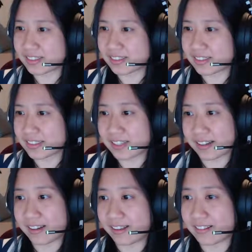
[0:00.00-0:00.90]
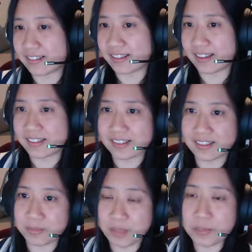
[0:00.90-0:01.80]
Yeah, and then
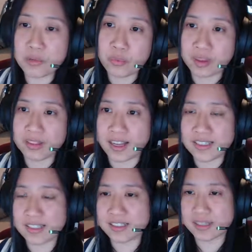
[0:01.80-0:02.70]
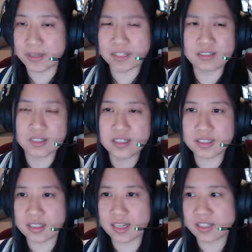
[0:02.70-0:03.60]
maybe one last aspect
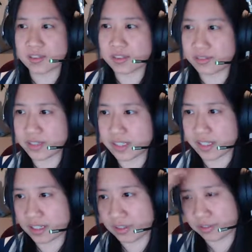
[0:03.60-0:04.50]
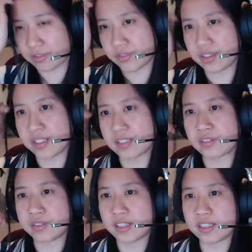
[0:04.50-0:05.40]
which kind of
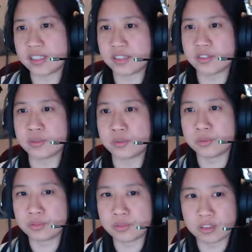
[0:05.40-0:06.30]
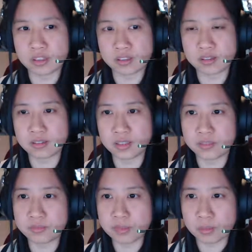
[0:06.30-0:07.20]
is related to
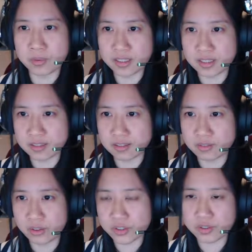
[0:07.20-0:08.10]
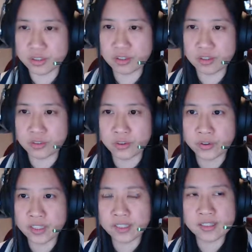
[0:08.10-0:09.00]
if nobody wants to take
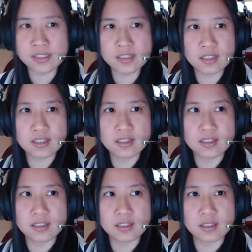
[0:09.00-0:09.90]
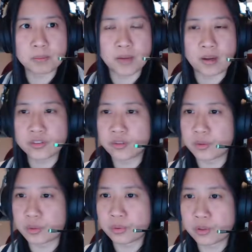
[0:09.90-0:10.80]
over, is about the
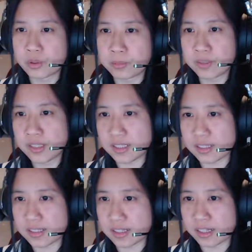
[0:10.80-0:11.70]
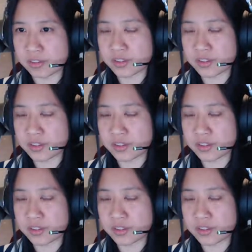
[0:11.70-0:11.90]
whole community itself.